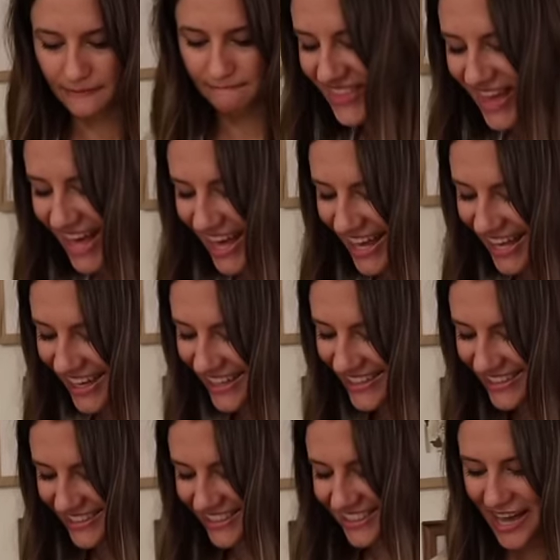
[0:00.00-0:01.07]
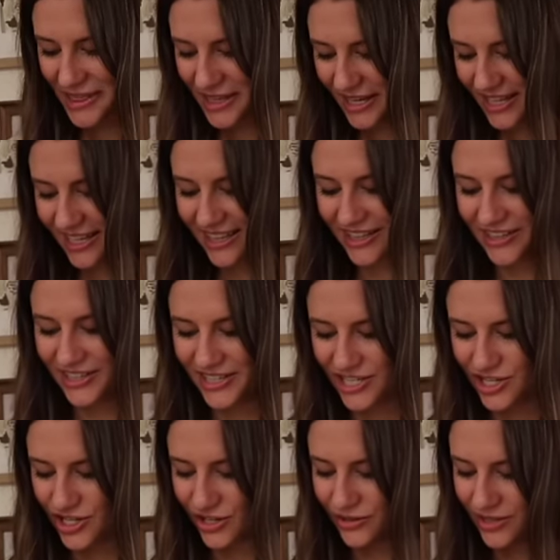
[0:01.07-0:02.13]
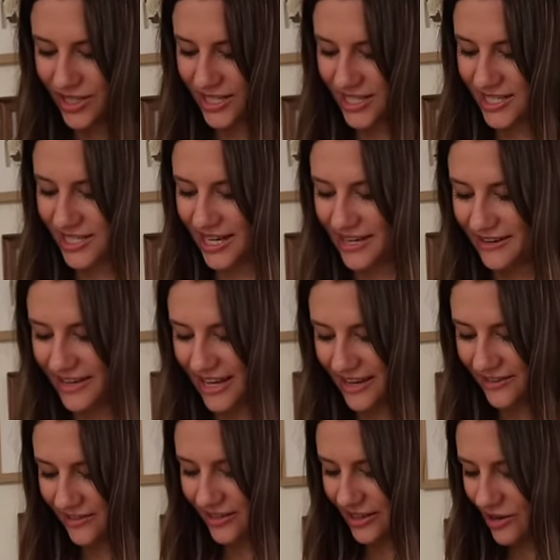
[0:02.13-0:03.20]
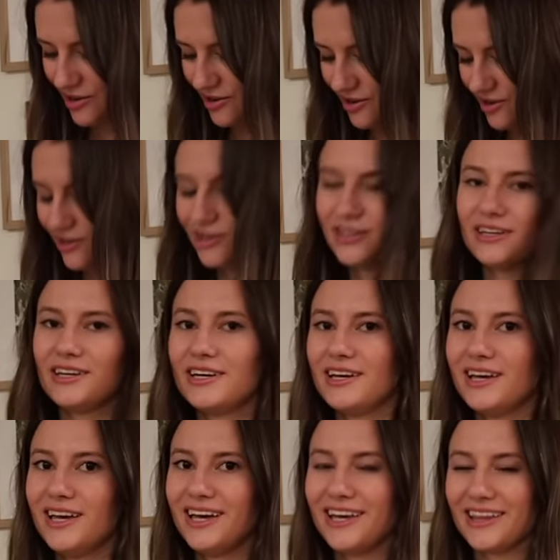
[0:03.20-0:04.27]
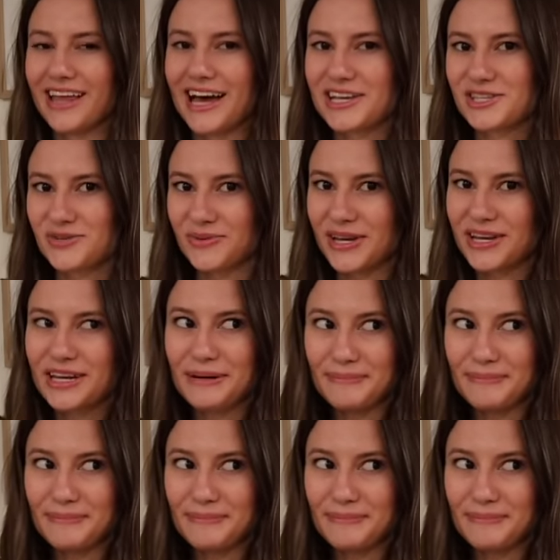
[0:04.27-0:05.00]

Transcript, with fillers: And then, I think I literally just showed this kind of candle in a haul last week,